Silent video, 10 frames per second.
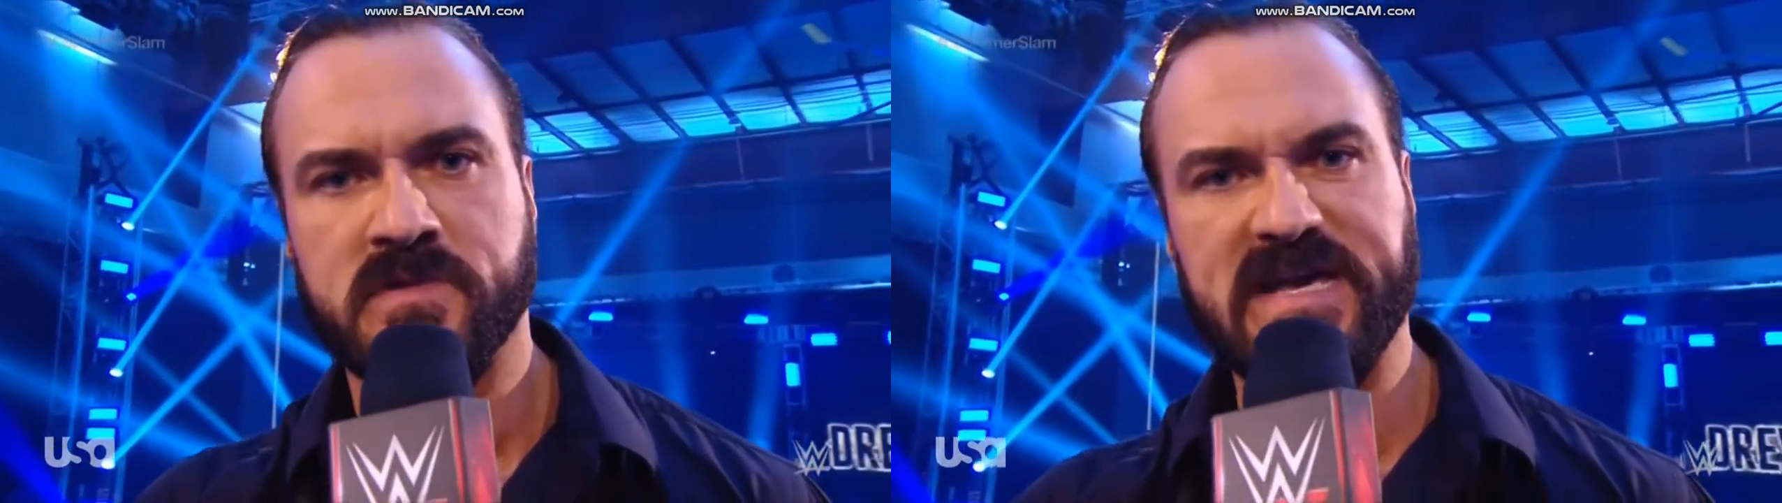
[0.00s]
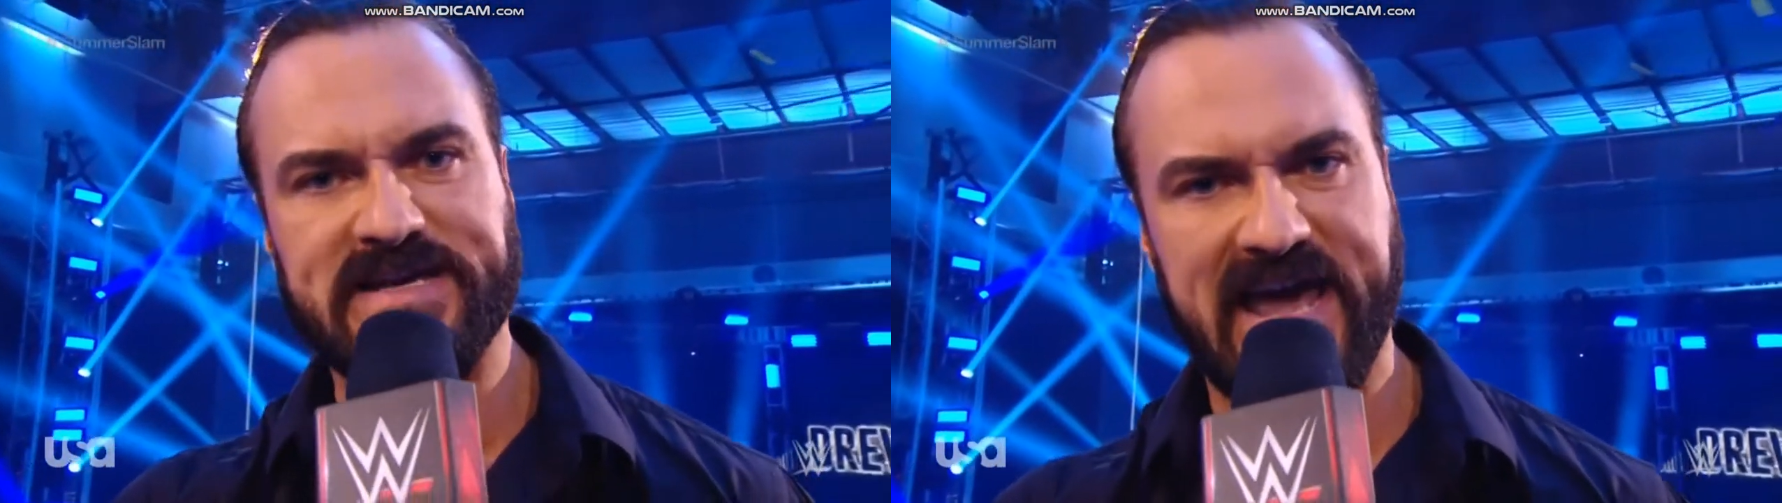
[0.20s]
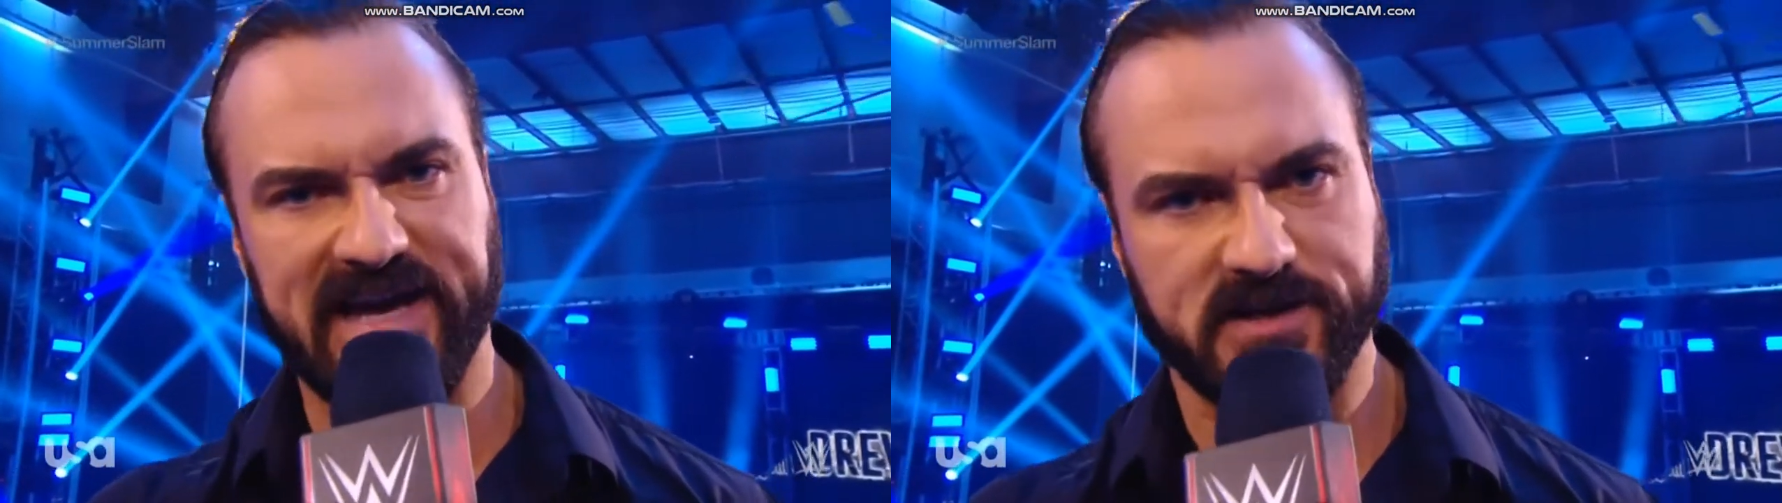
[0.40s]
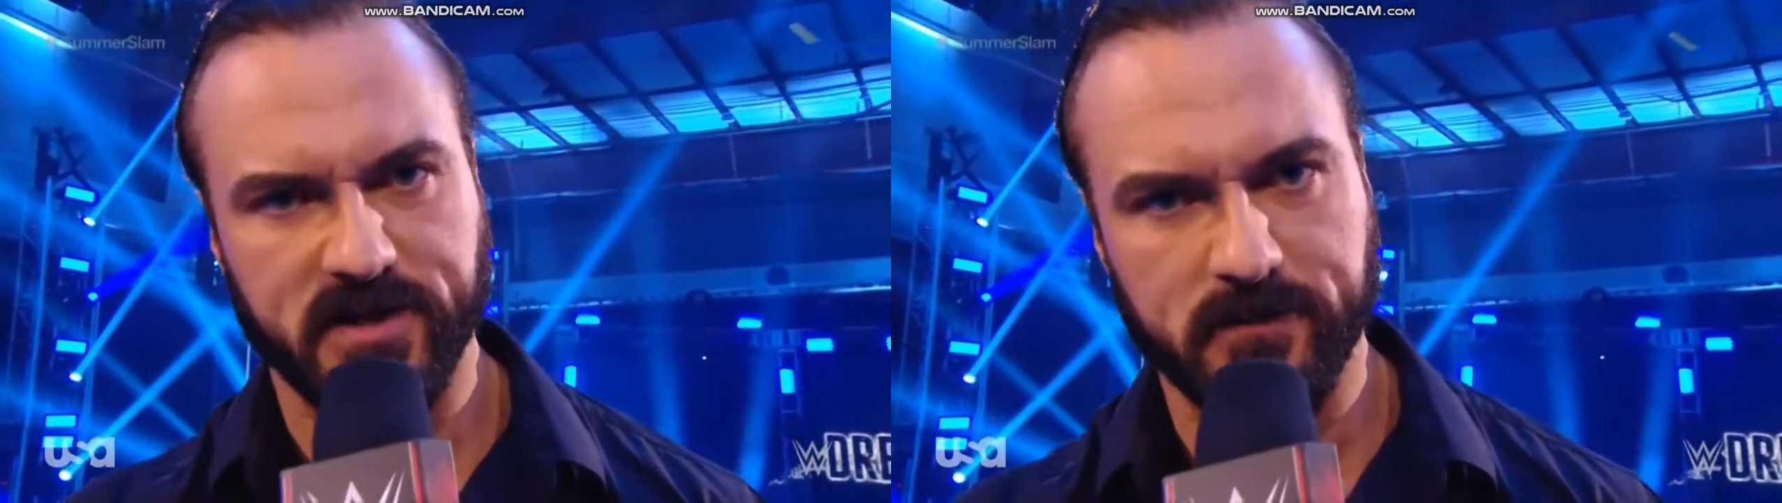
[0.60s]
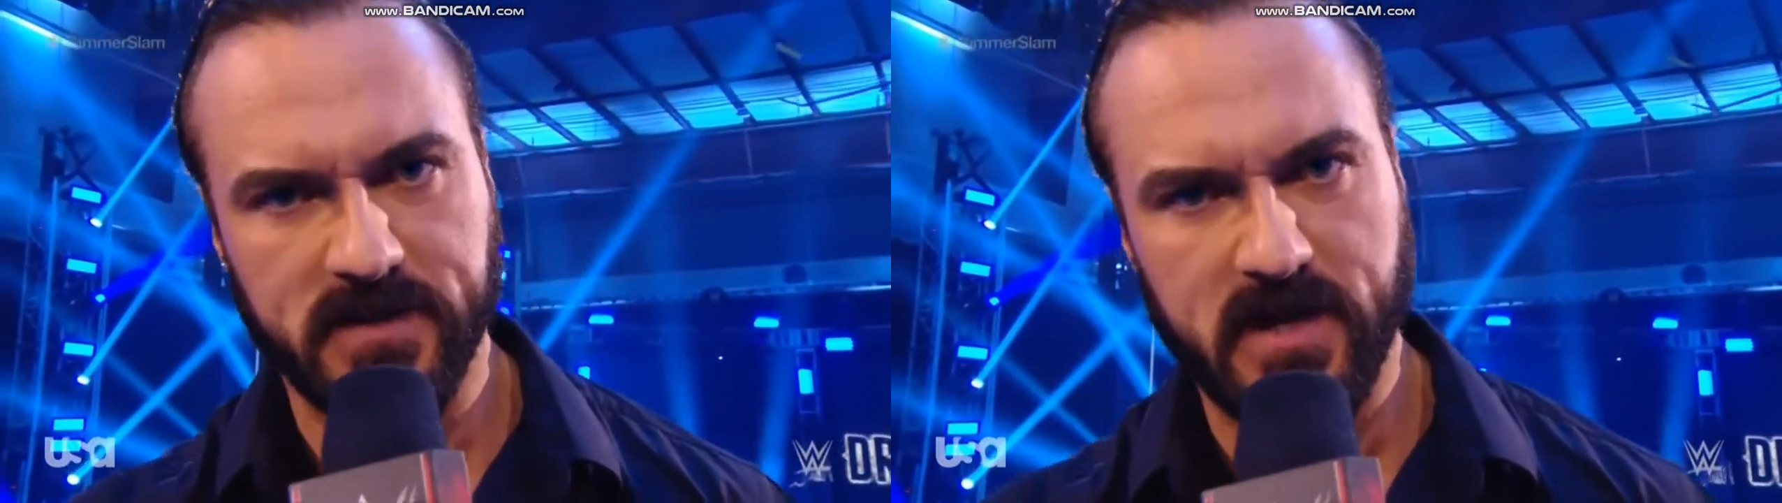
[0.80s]
You
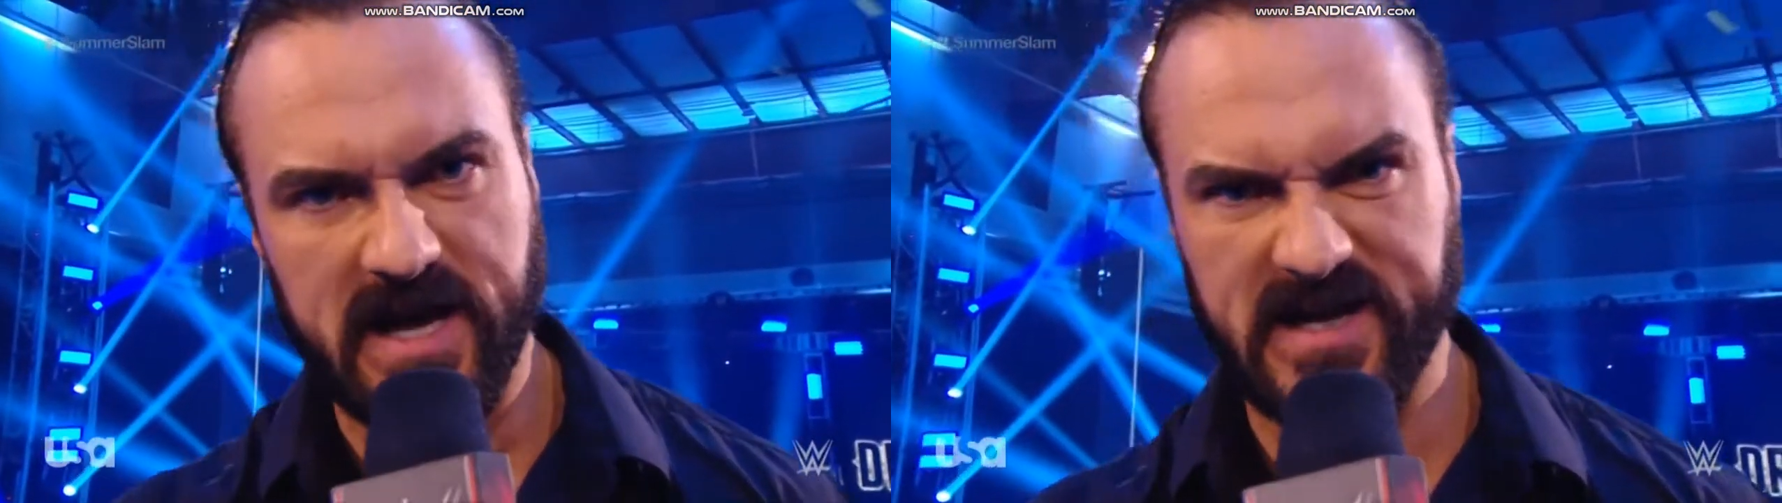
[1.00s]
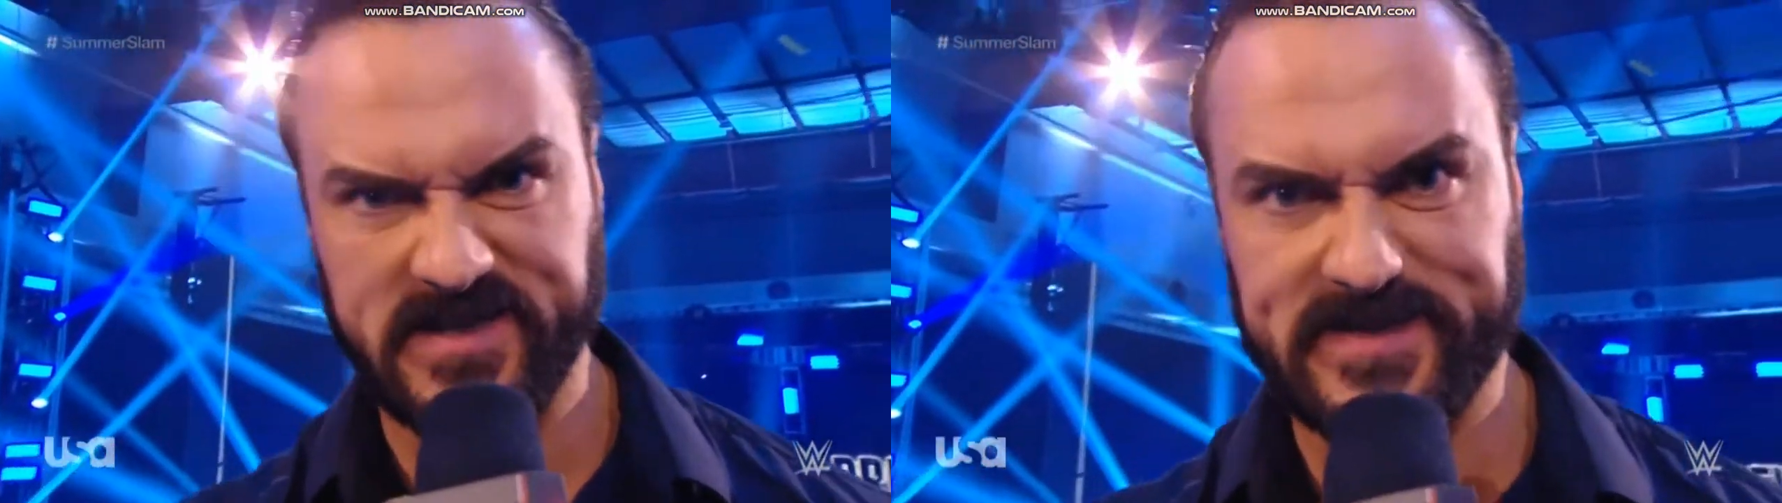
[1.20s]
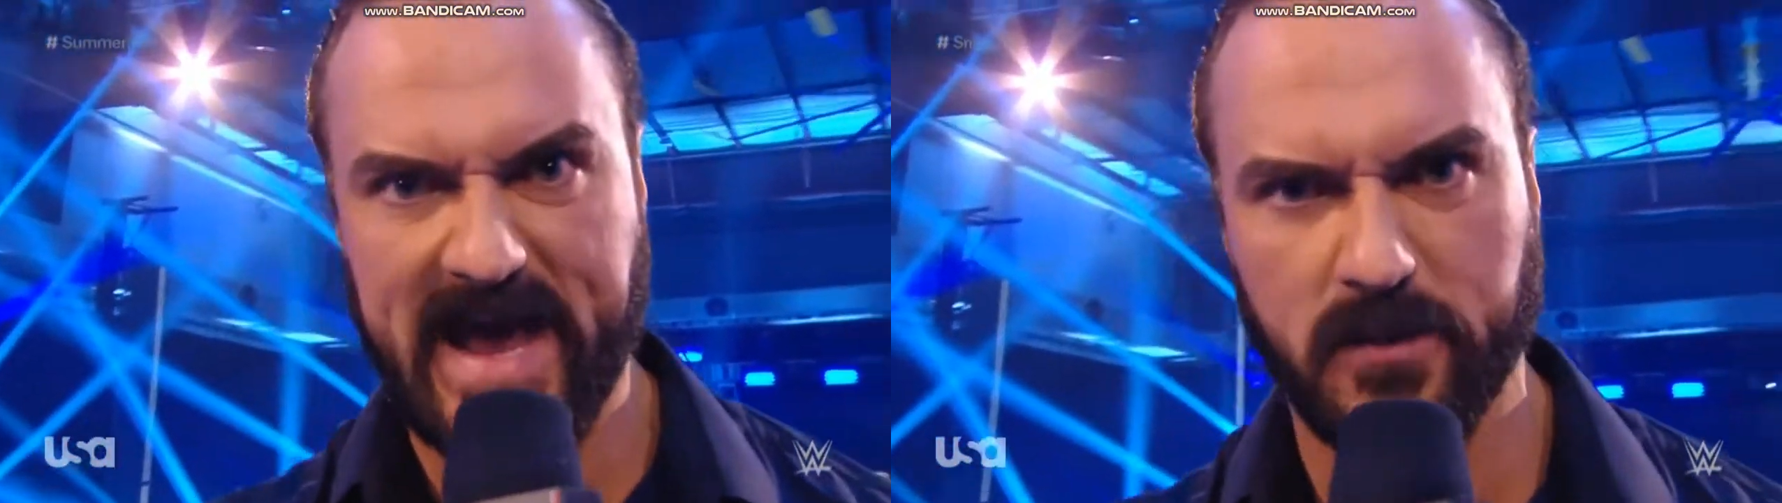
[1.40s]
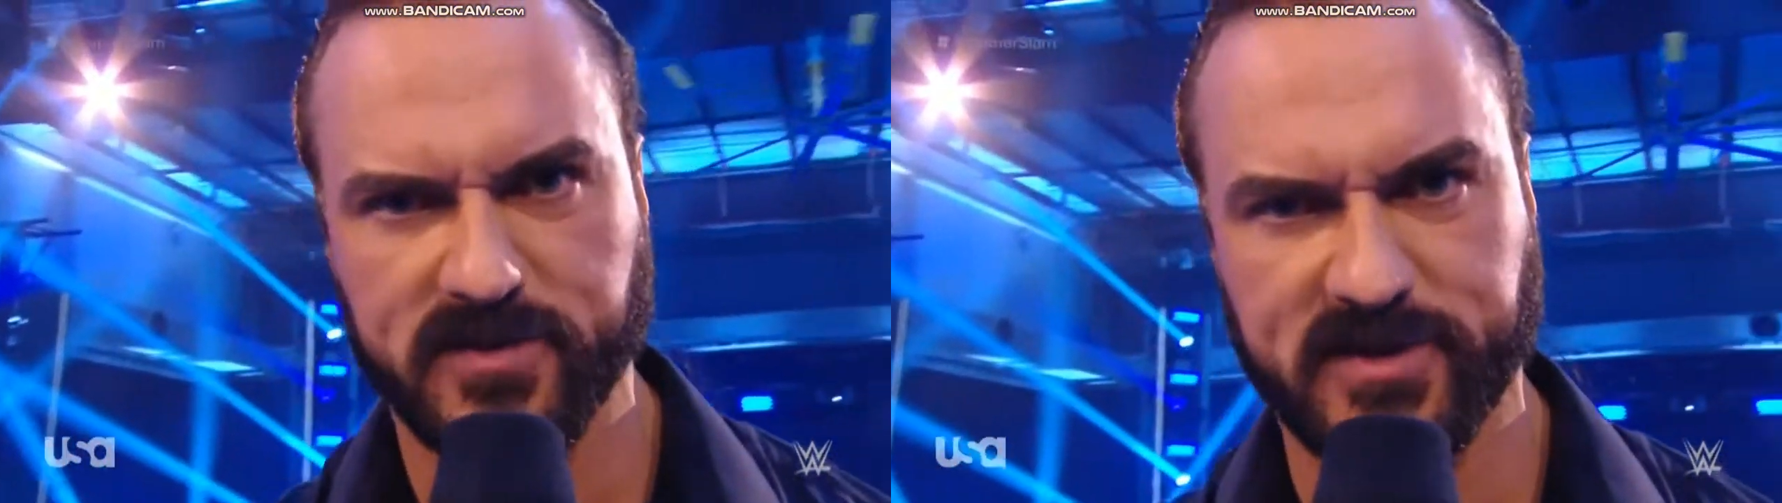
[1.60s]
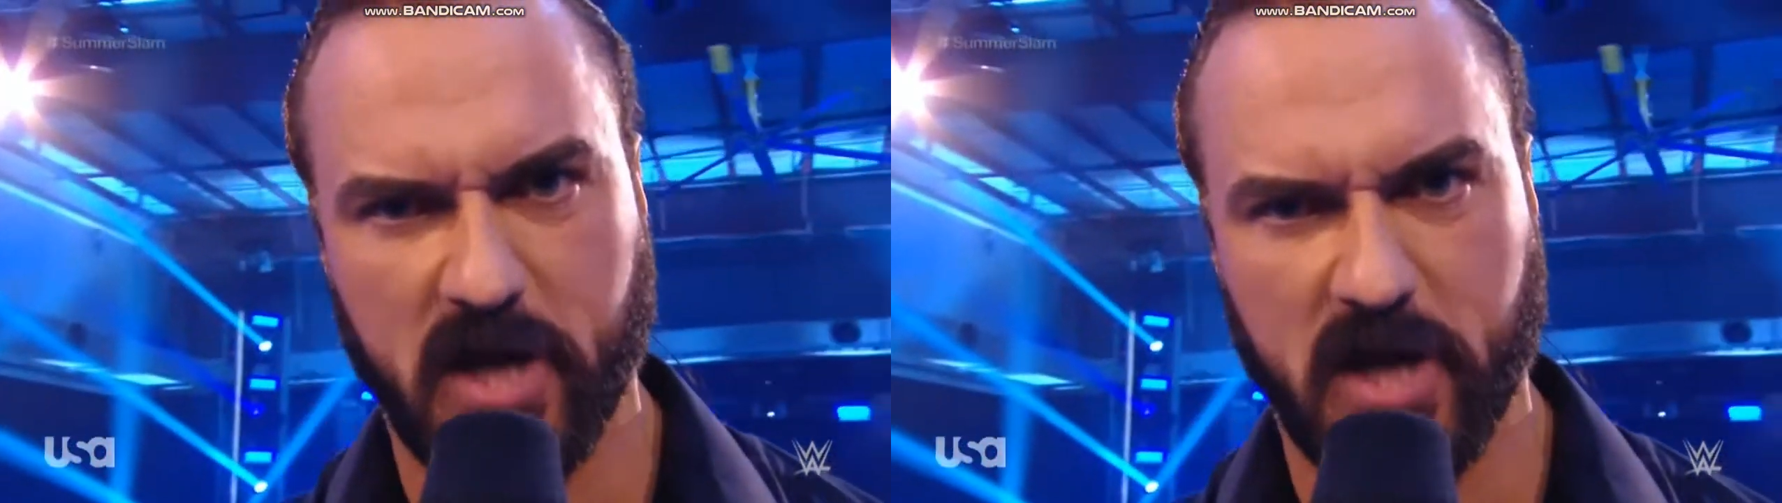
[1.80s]
kicked him in his damn